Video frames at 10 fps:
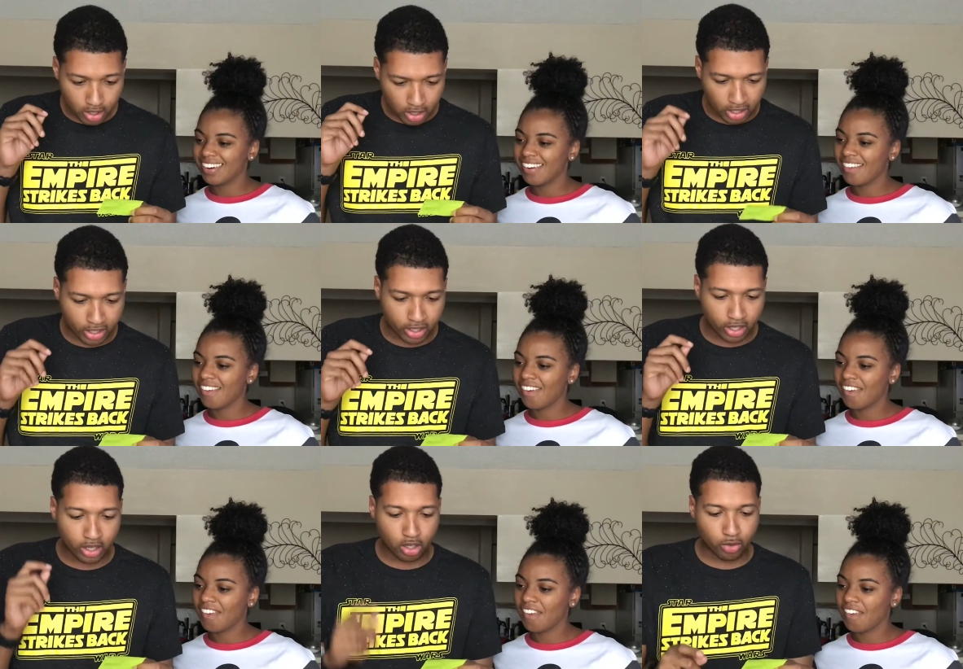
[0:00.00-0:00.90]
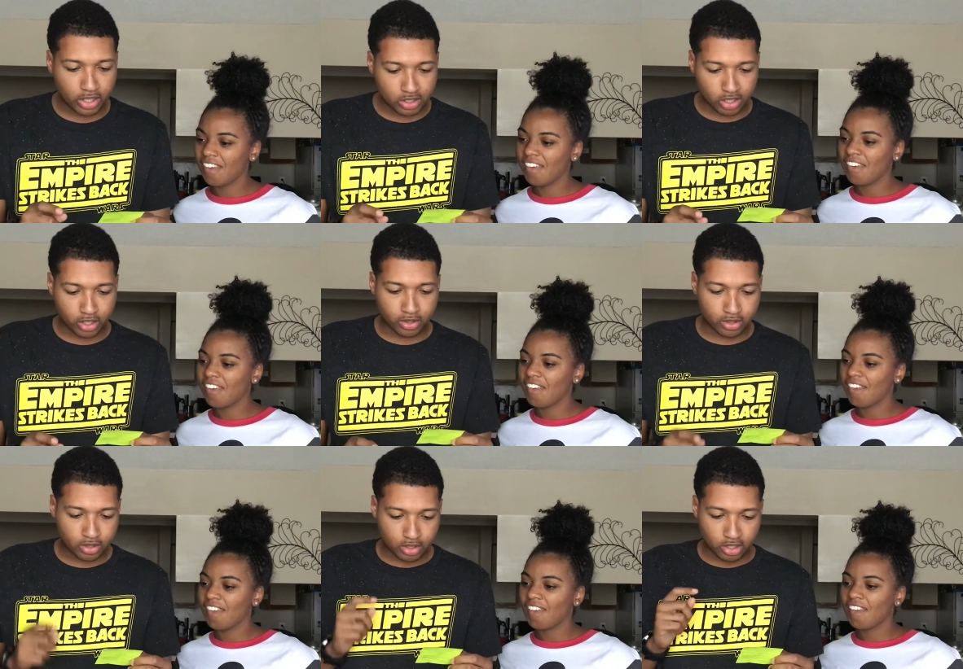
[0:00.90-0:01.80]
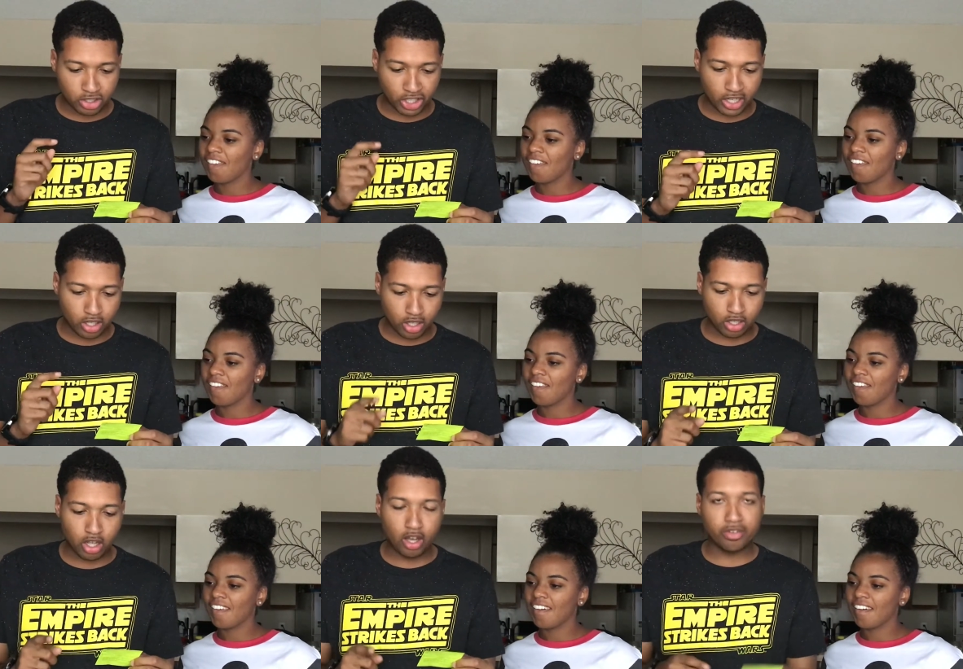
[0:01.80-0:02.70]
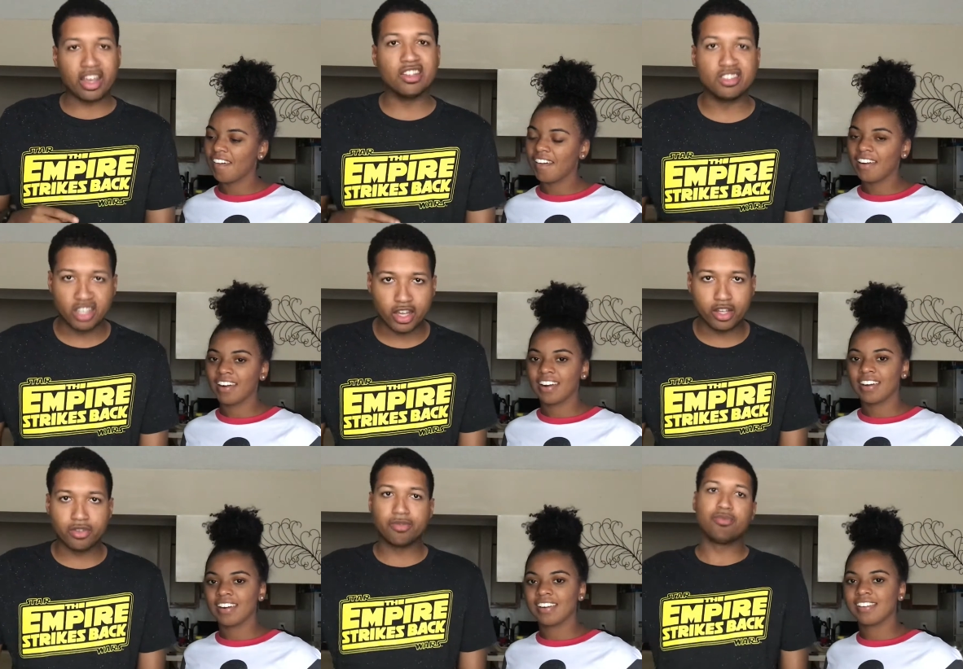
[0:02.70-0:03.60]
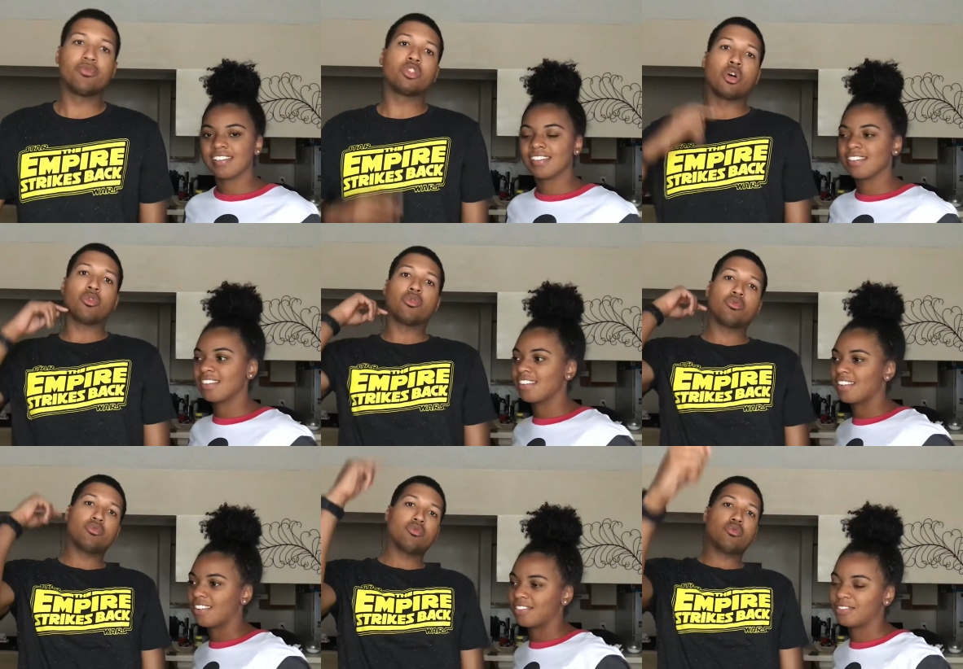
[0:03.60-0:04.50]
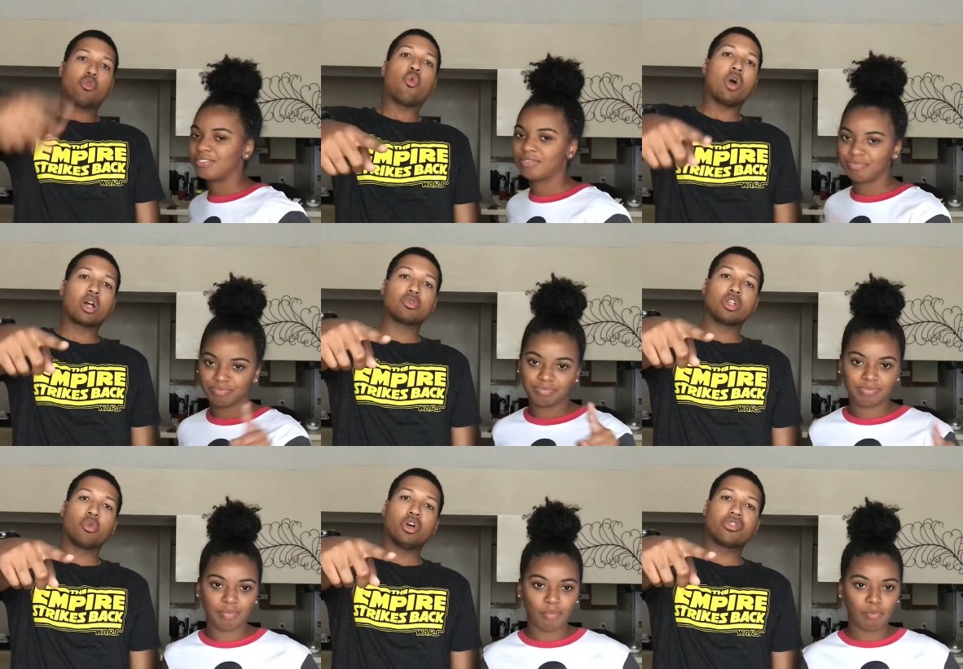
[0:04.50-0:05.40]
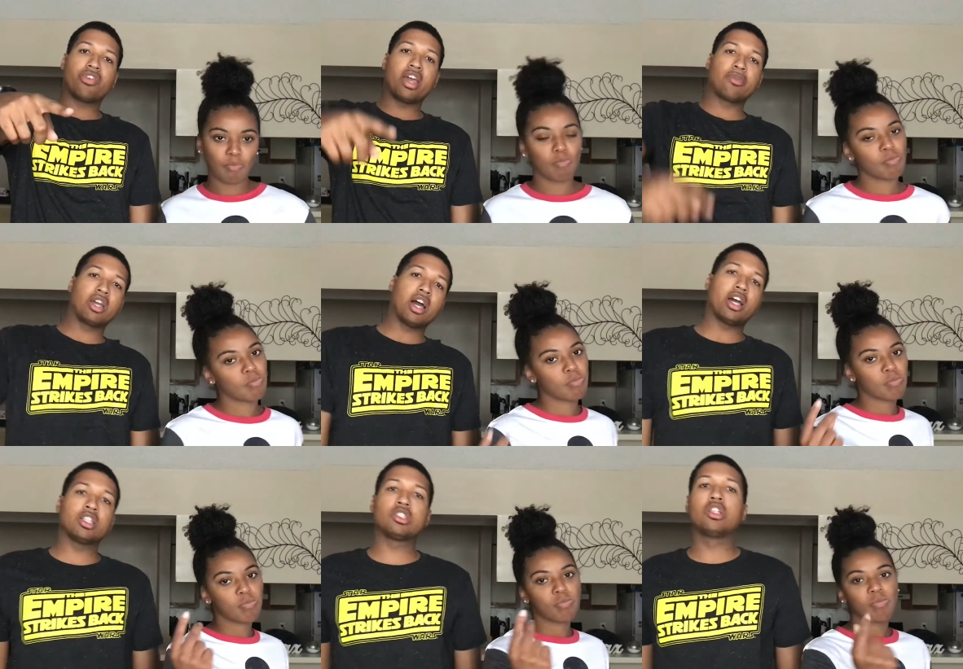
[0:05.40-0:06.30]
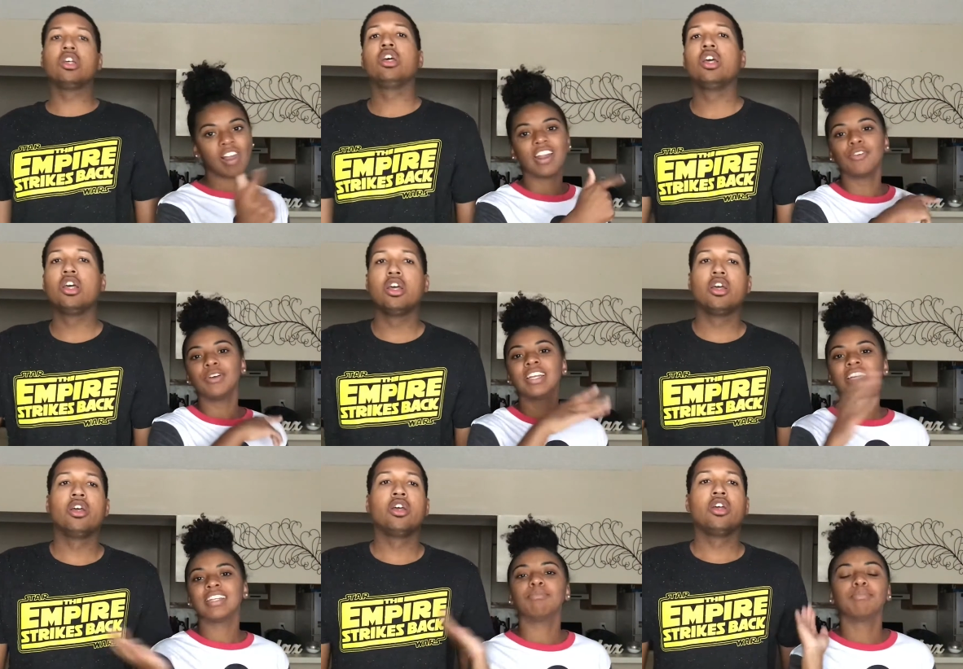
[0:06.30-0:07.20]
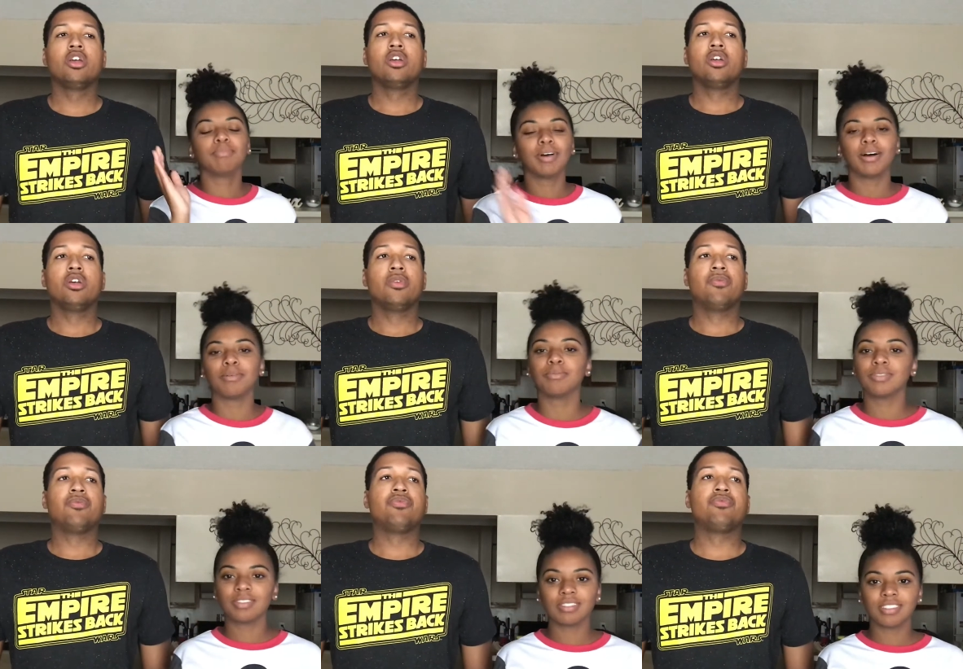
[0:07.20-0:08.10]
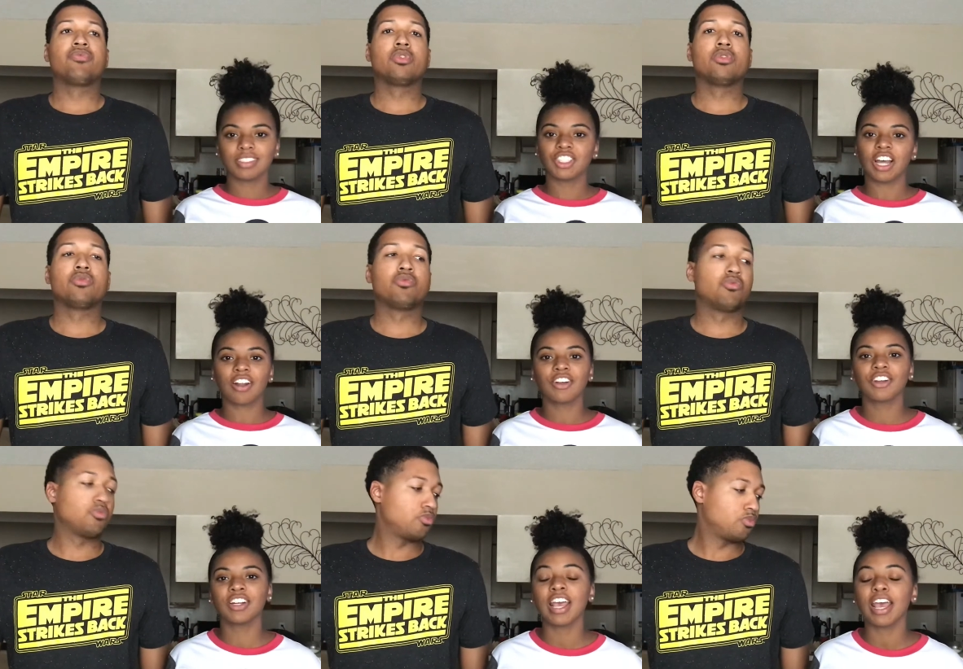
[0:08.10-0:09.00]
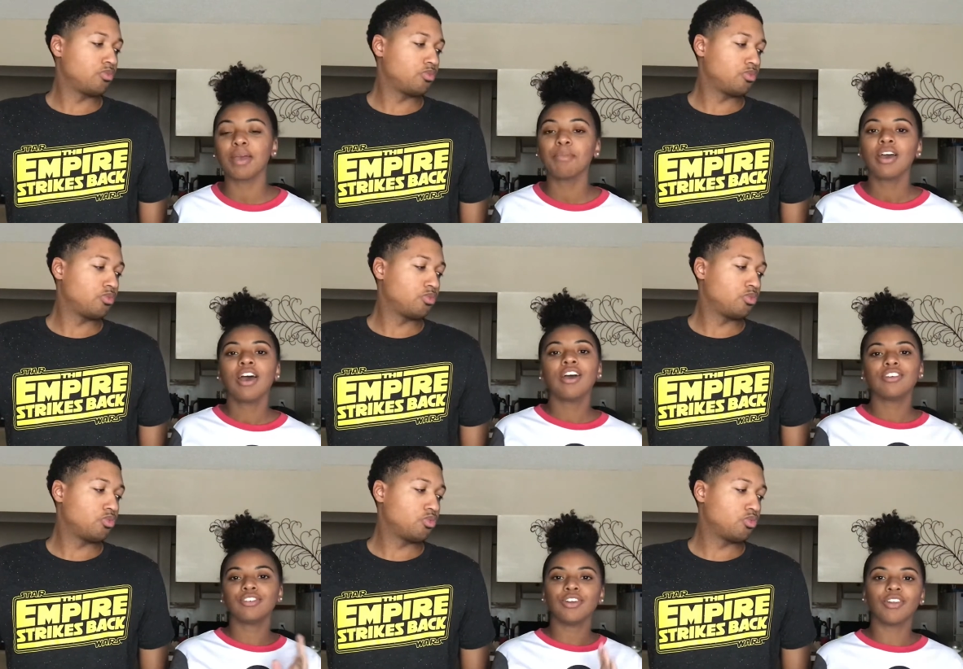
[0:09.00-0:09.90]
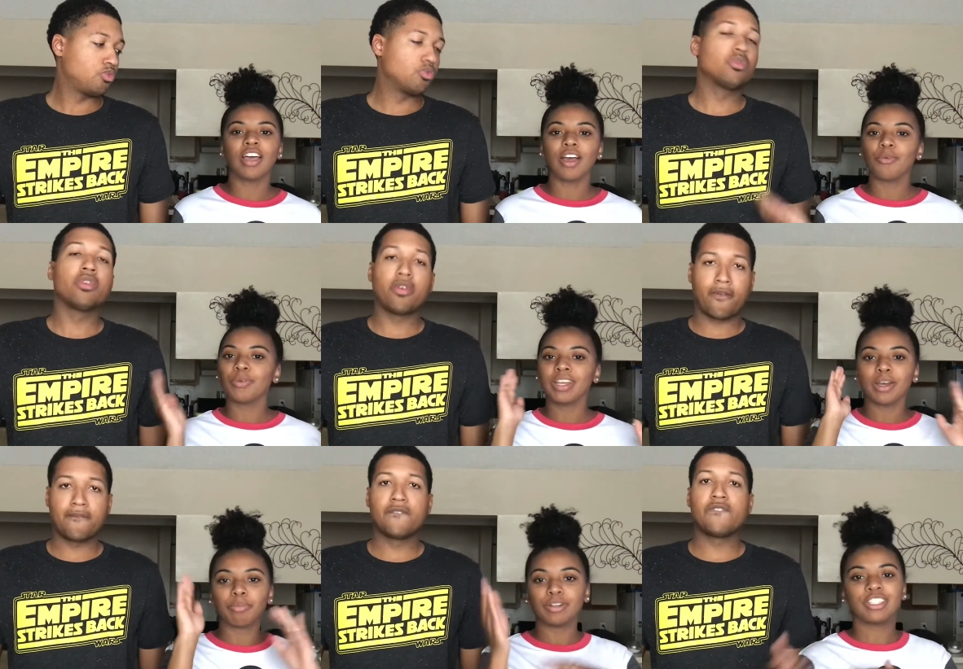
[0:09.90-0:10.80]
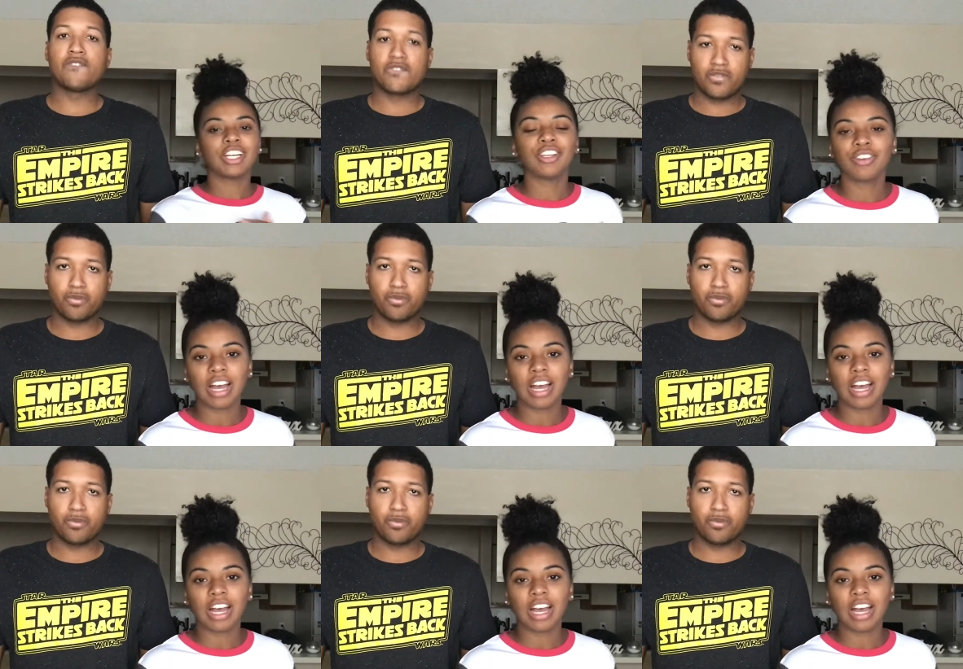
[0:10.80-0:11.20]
Speaker 1: Linda and Lorenza, Jay Cook Love, and Zay. So, welcome to the Woods
Speaker 2: fam, guys. And if we didn't um, shout out your name, you know that we appreciate you